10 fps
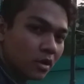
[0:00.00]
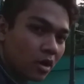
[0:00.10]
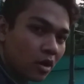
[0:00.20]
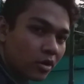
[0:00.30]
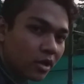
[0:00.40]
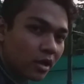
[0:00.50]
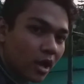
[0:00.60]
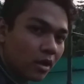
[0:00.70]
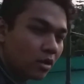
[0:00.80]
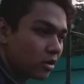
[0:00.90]
Okay,
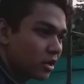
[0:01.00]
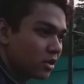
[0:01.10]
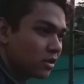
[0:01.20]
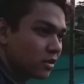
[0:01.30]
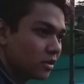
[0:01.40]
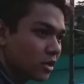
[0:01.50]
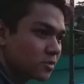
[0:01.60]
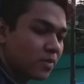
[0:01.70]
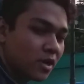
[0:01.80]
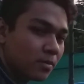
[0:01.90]
I already
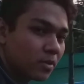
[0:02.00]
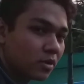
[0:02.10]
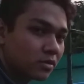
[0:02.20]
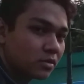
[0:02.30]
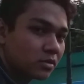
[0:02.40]
explained about